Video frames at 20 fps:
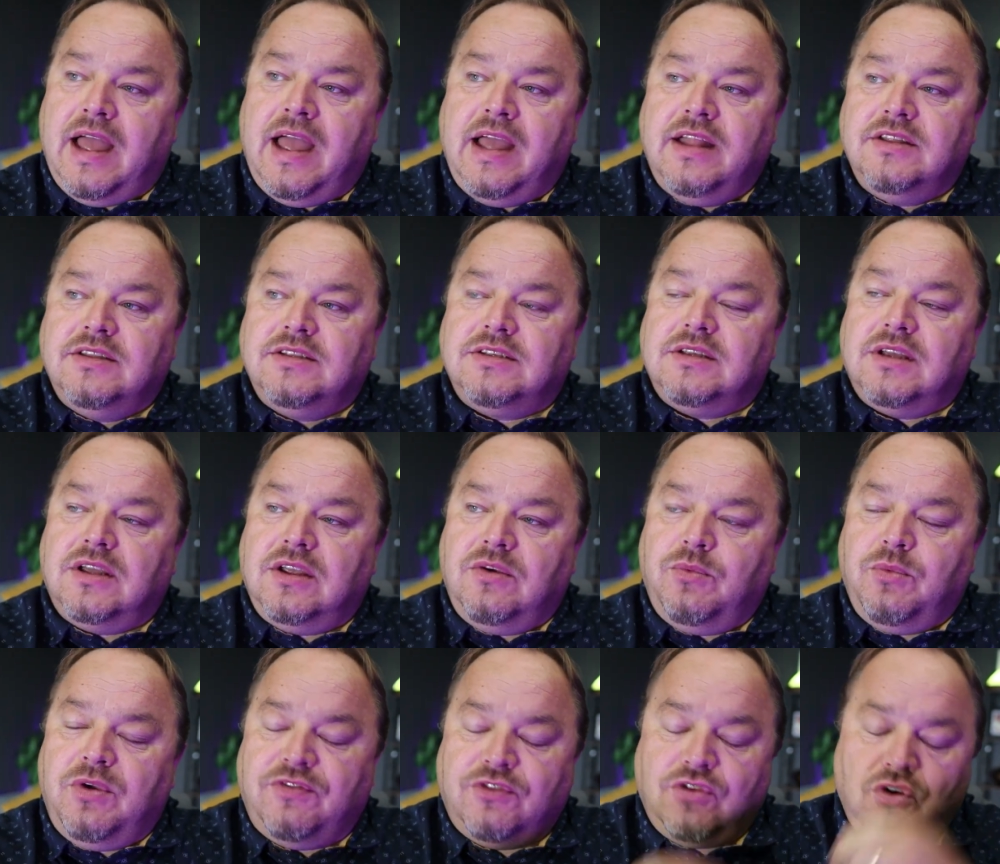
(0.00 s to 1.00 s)
And
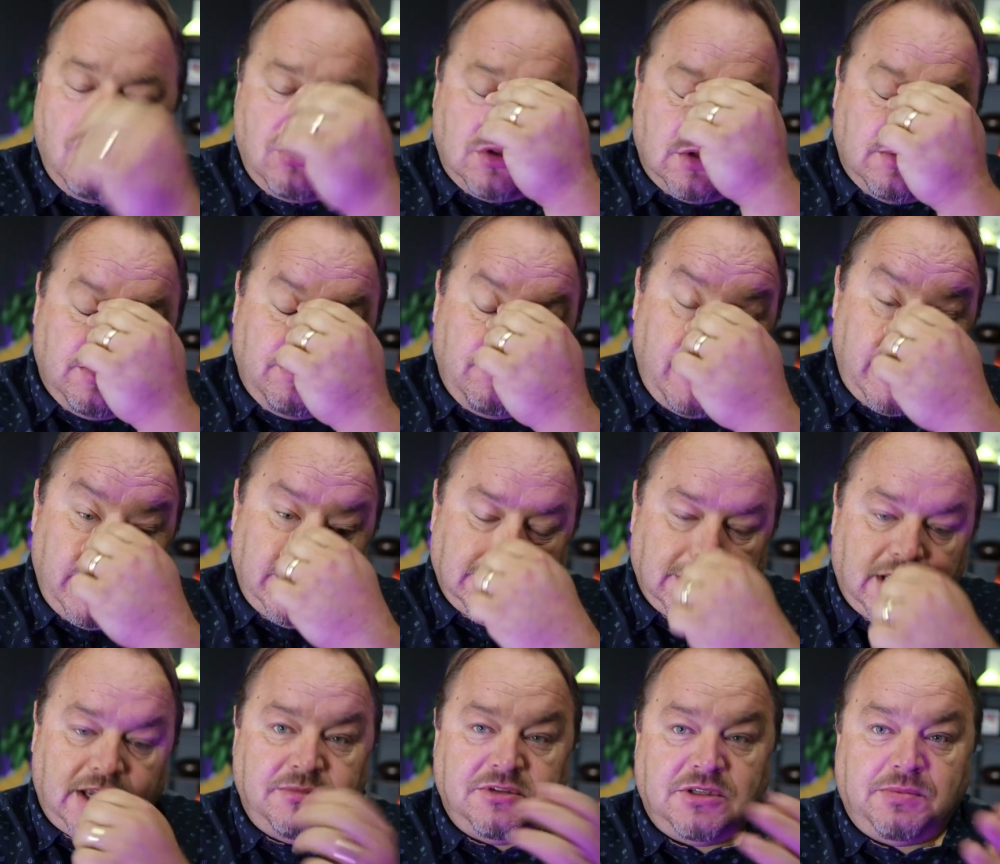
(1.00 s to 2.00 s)
we've talked many
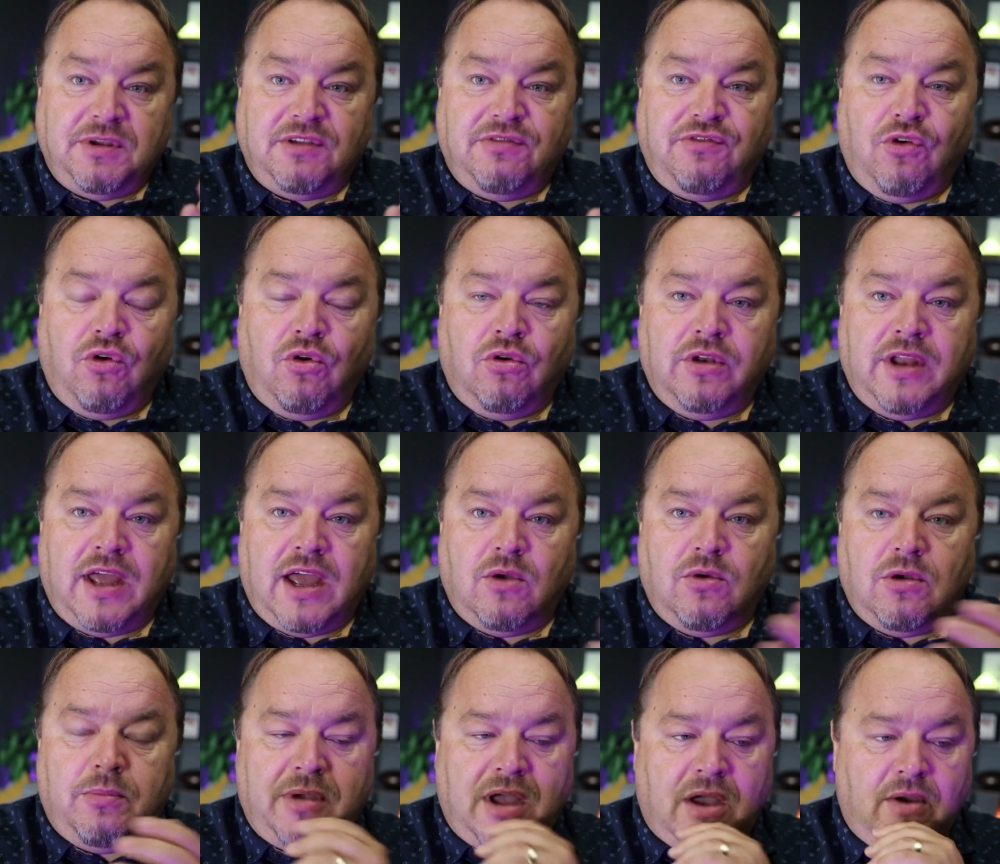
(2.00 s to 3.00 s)
times before
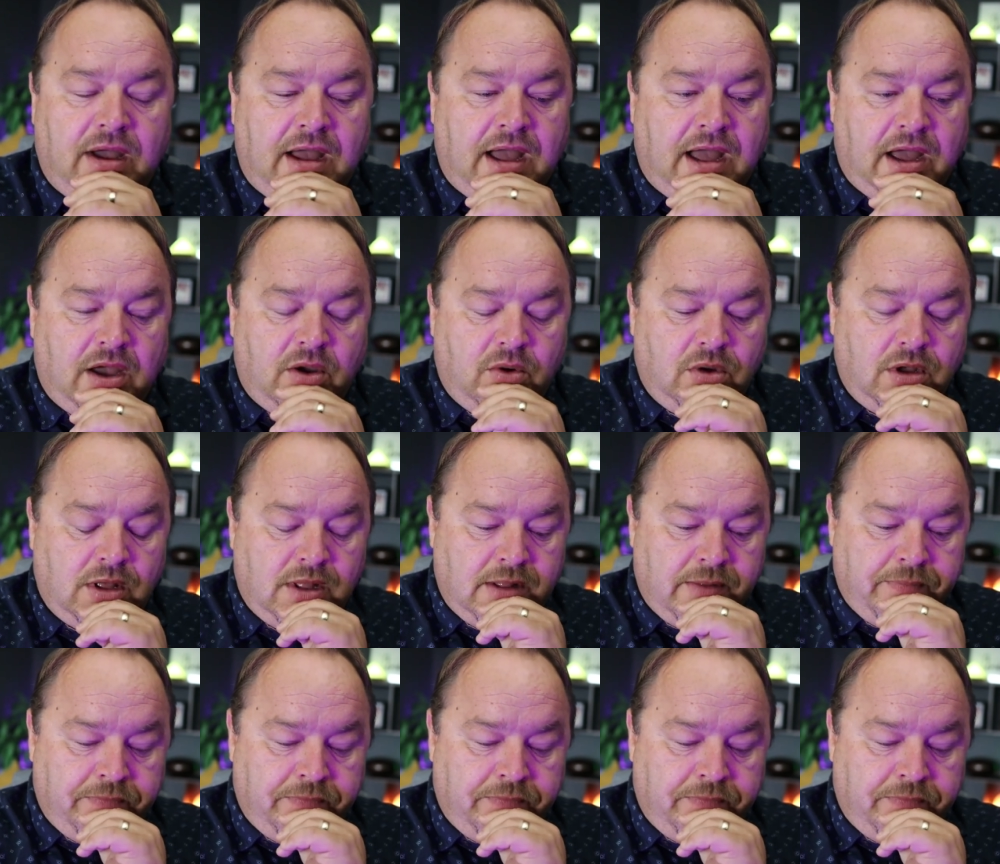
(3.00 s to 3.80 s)
now about how,